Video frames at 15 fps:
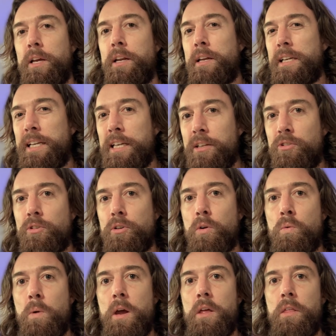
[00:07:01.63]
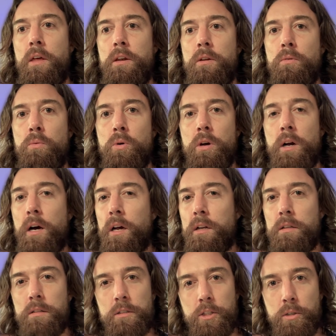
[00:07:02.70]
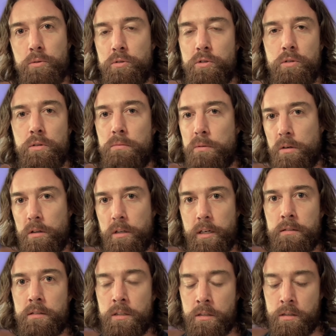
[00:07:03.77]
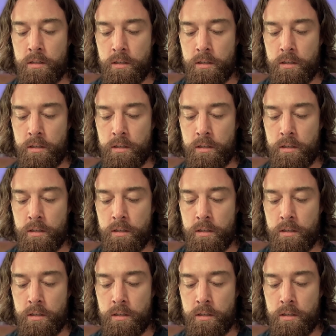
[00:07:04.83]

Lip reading: an easier way than you would on YouTube or LinkedIn.